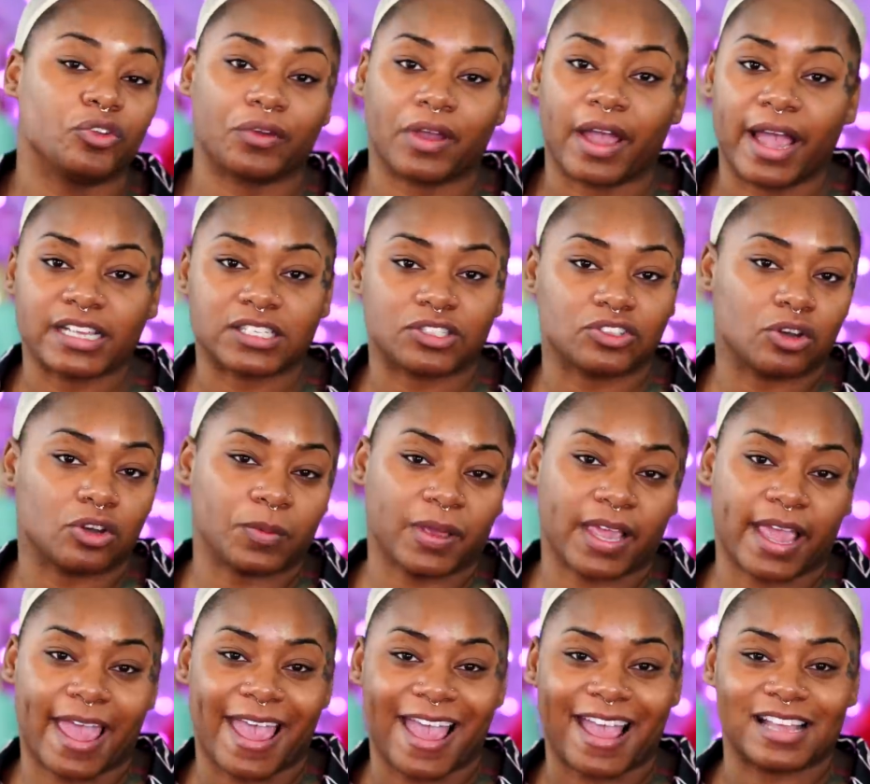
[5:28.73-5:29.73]
You guys know
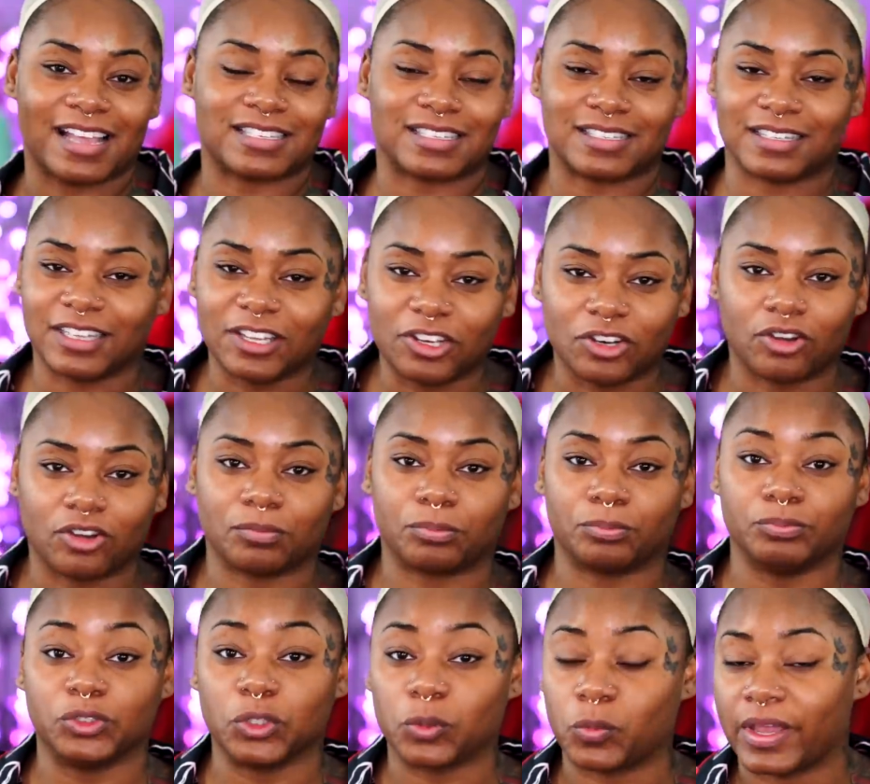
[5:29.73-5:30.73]
me as, you
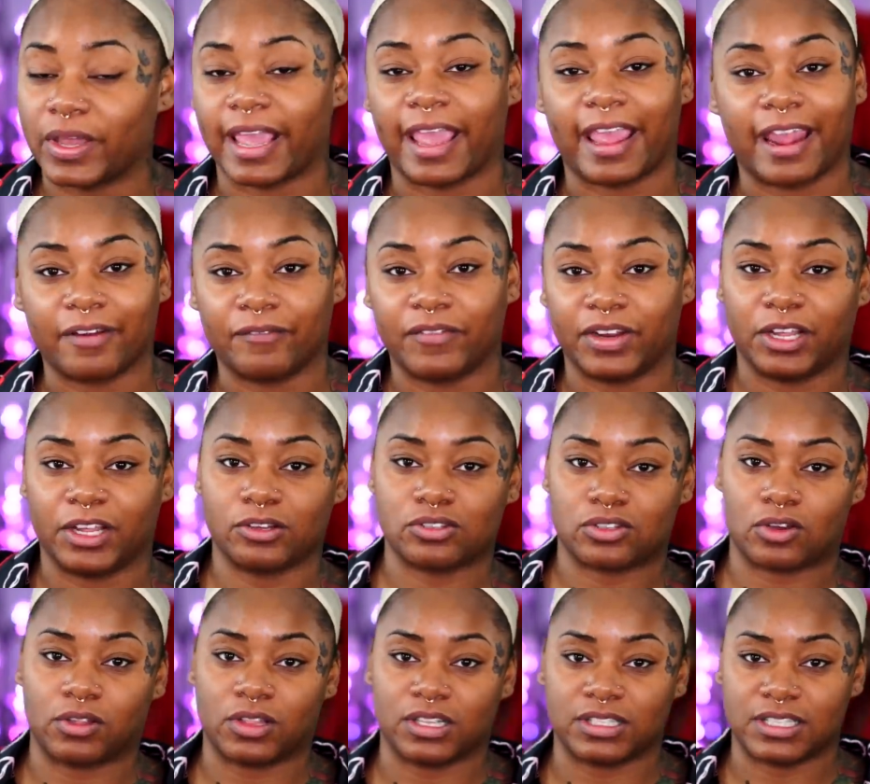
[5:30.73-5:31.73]
know, doing hair
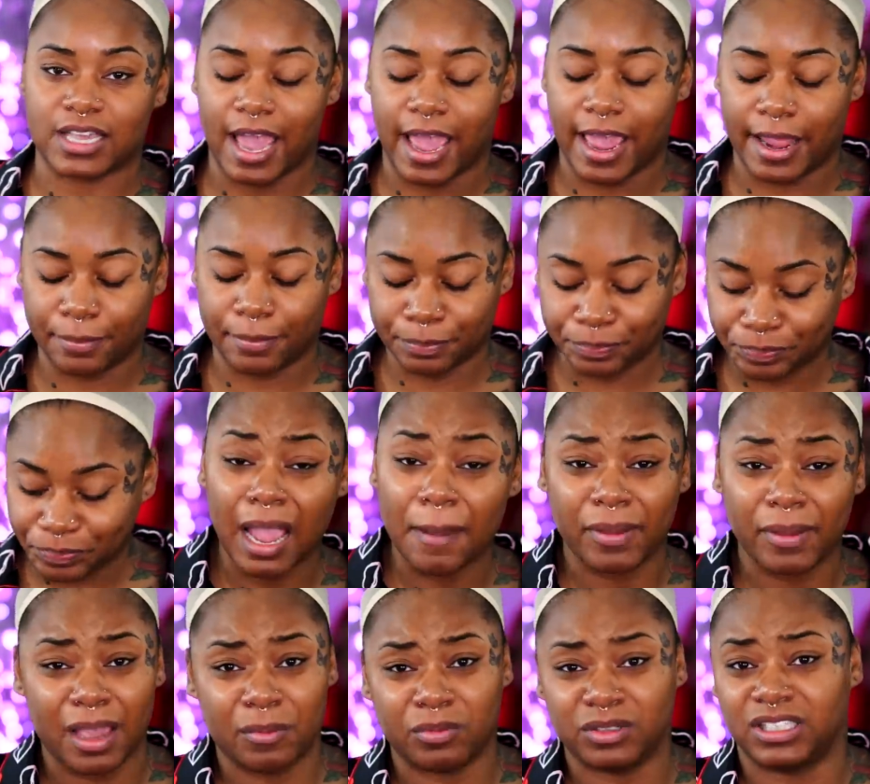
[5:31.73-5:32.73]
videos all the time,
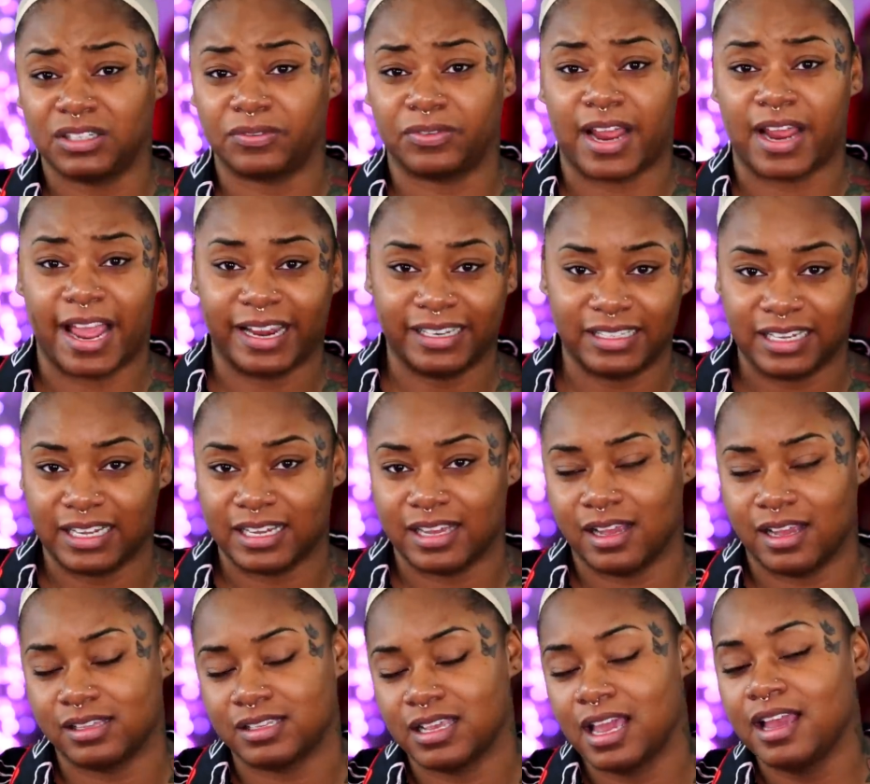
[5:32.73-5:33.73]
coming up with different
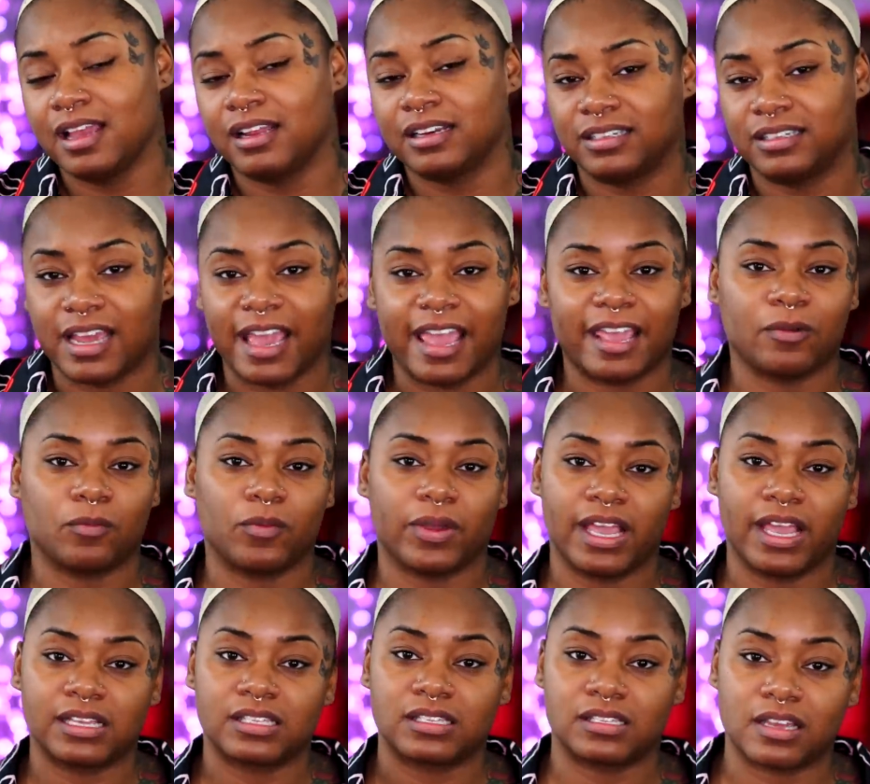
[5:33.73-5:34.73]
ideas, dyeing
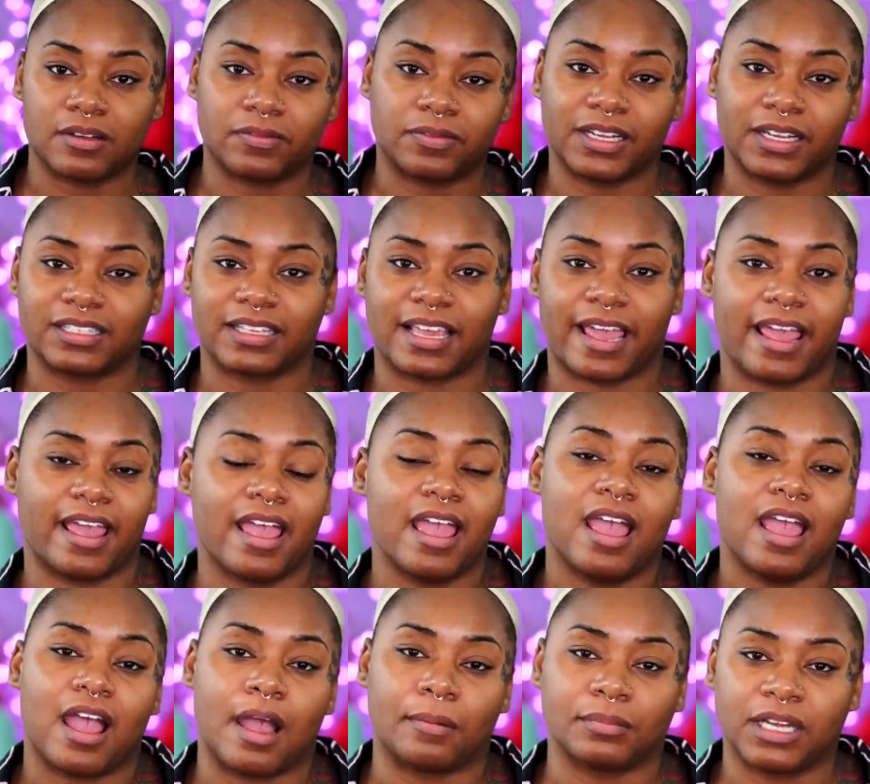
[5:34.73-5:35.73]
wigs, stuff like that.
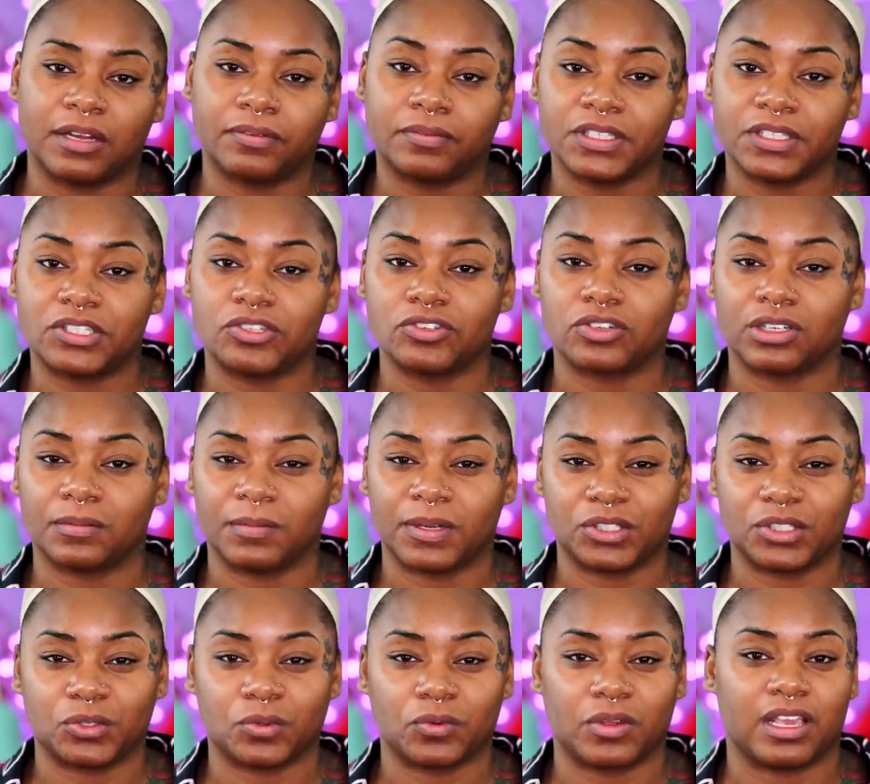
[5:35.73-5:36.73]
I'm definitely still going to
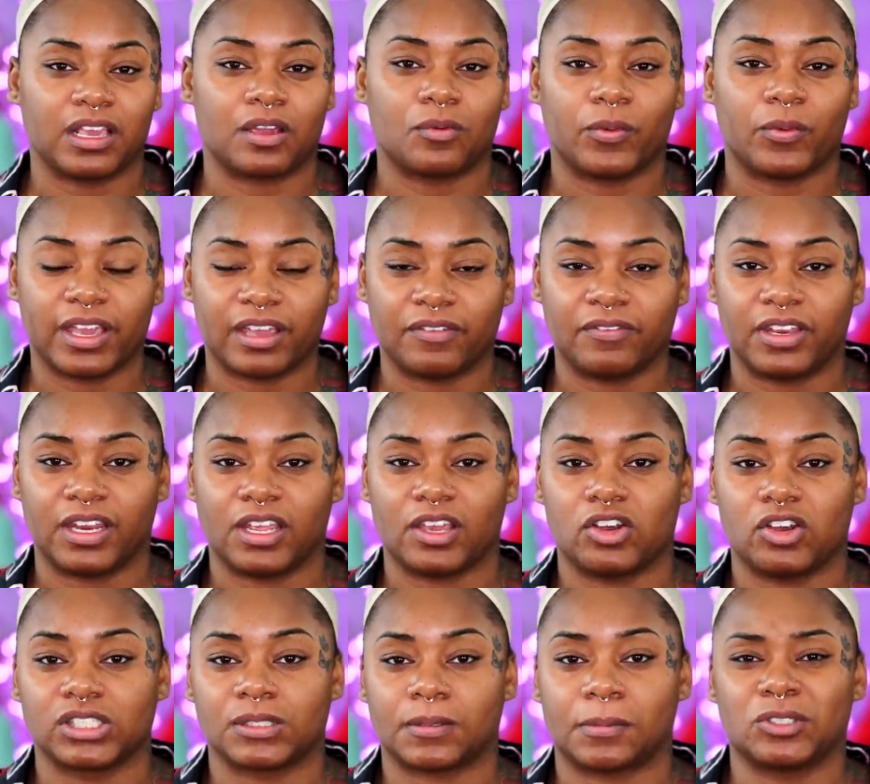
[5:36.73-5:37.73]
be doing wig
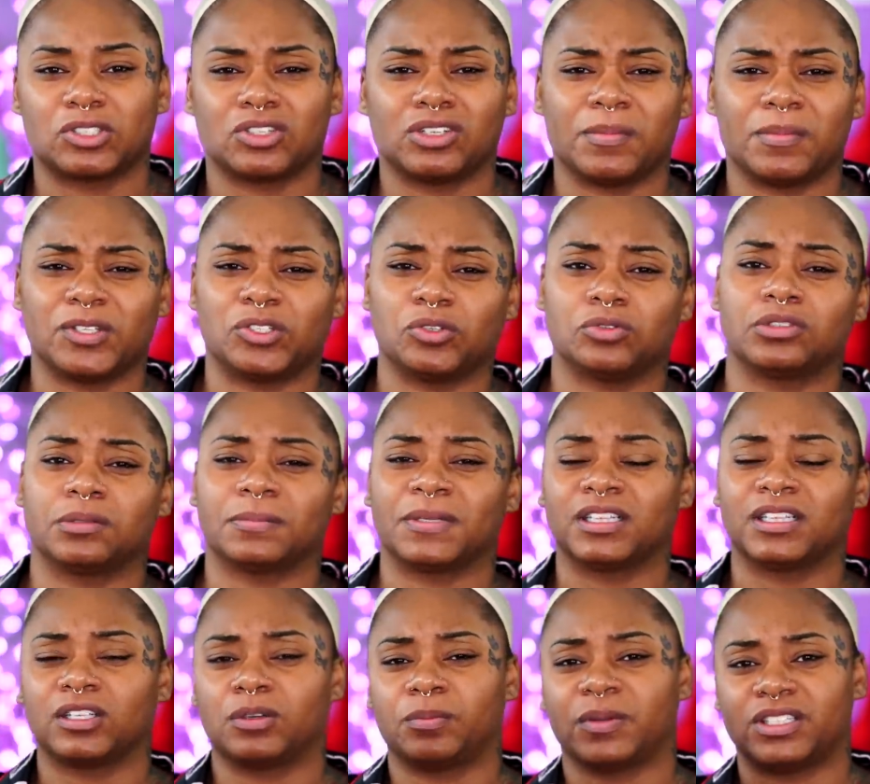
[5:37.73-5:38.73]
videos. So I'm just going to be doing
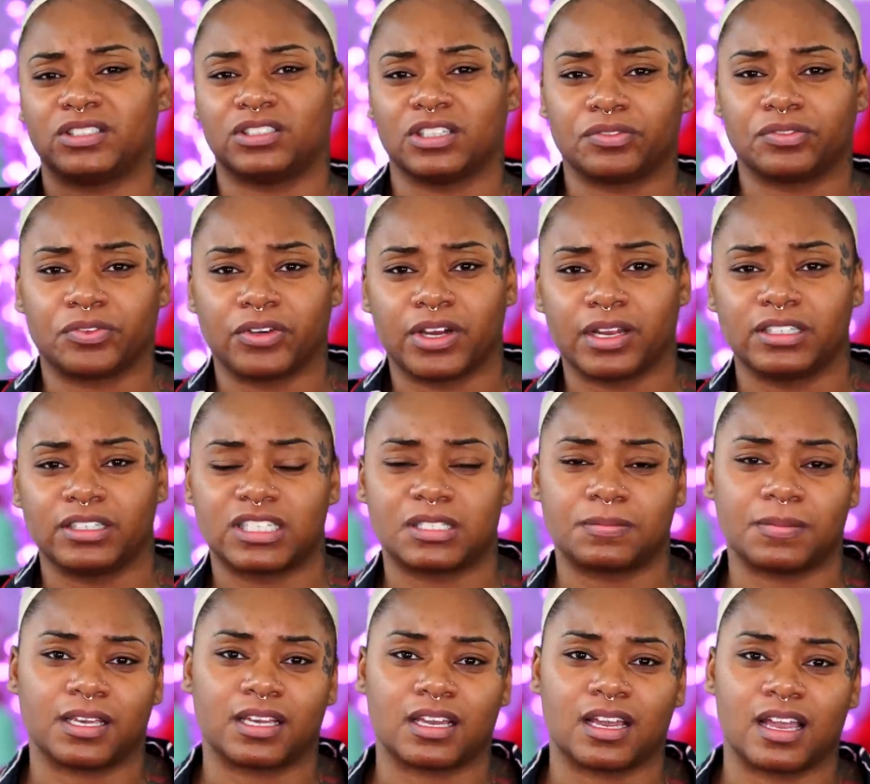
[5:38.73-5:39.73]
them a little bit different
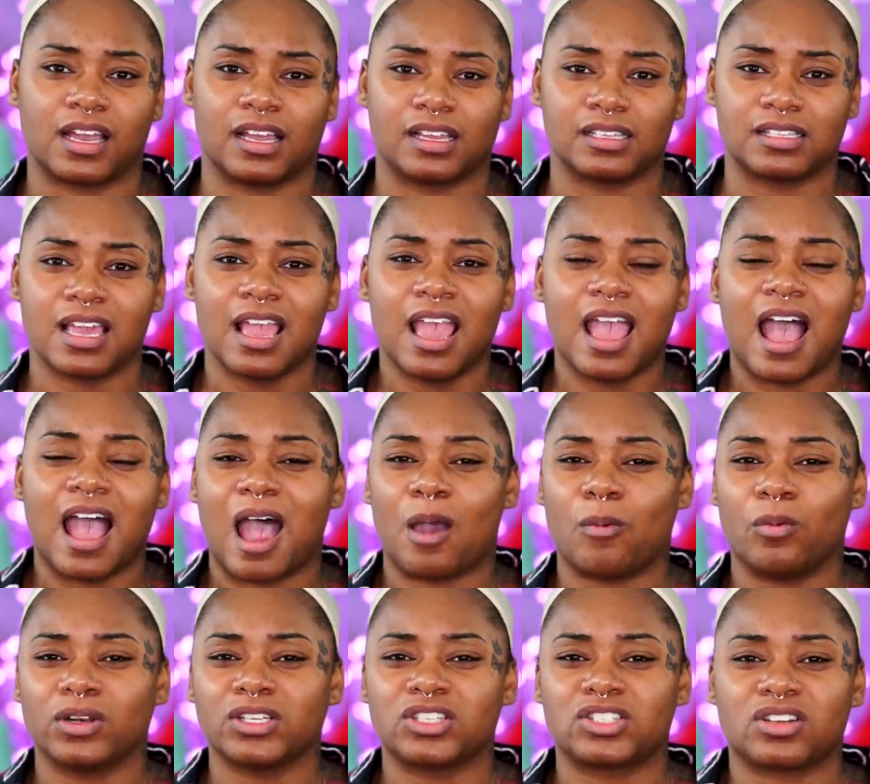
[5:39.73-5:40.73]
just because
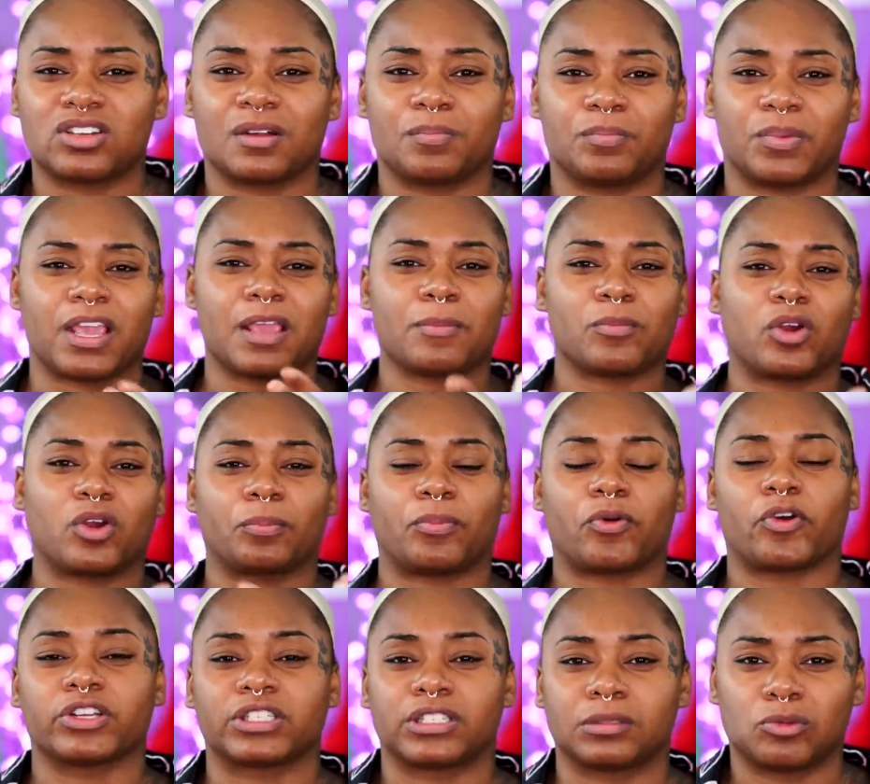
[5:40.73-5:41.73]
I want to start being more
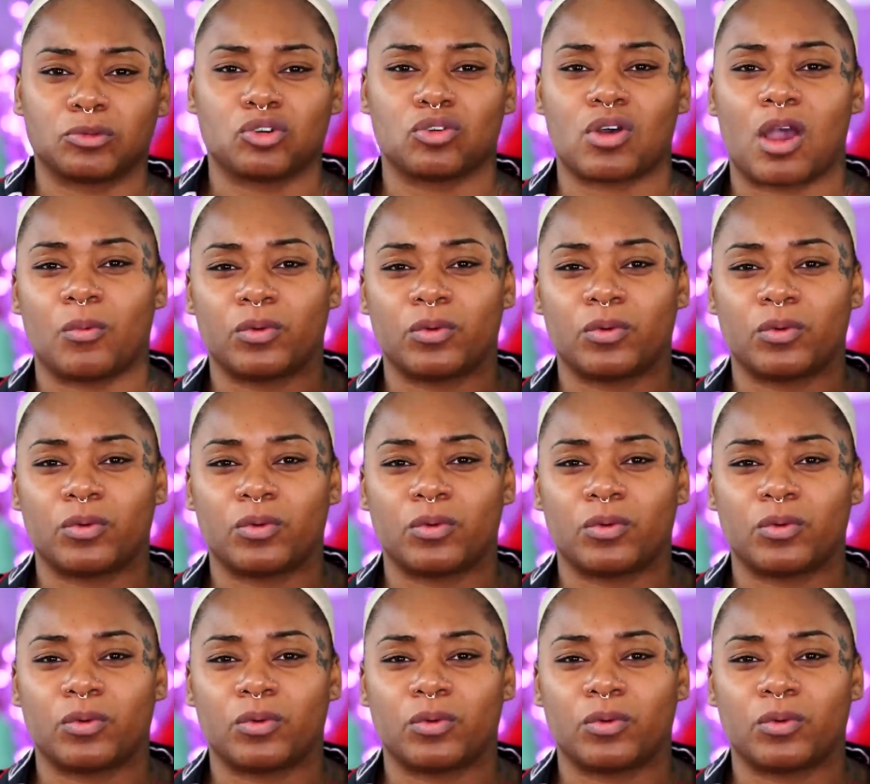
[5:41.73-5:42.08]
personal.